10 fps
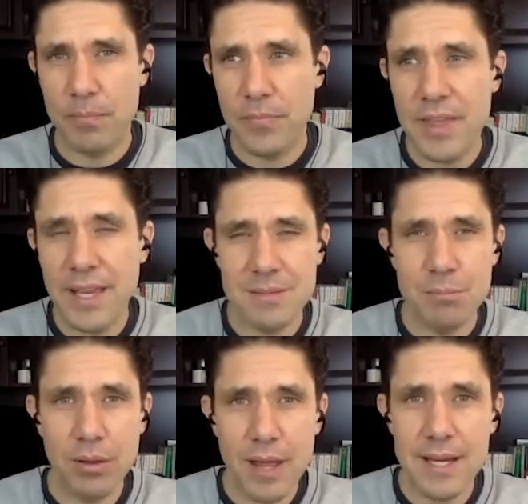things in
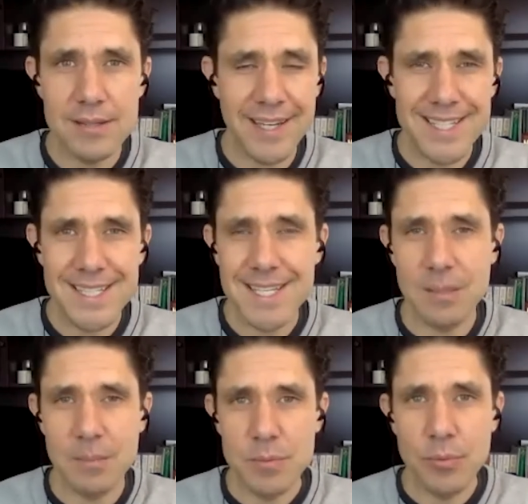place, like
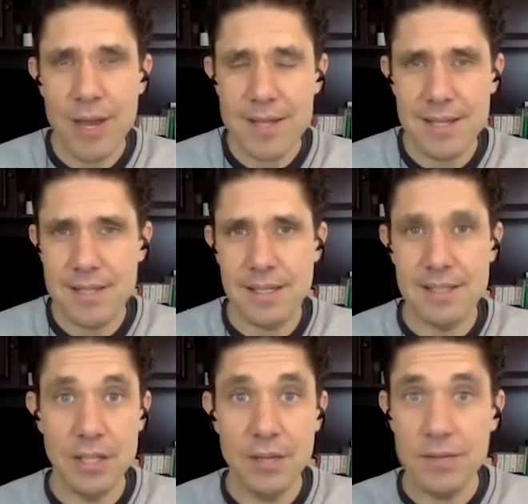systems, processes.
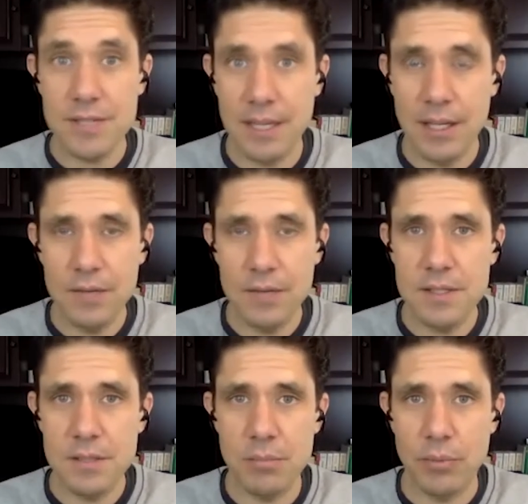And you've seen it. You've seen
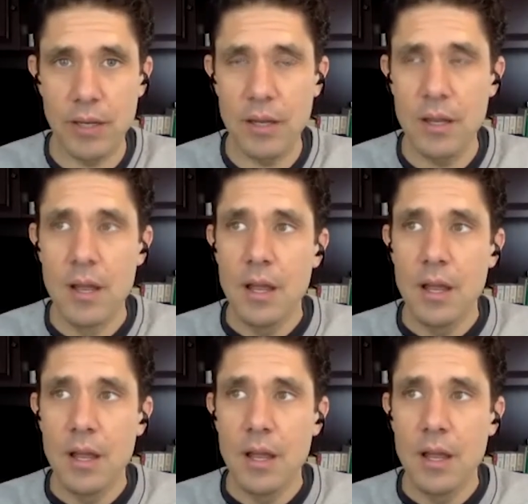Sabrina.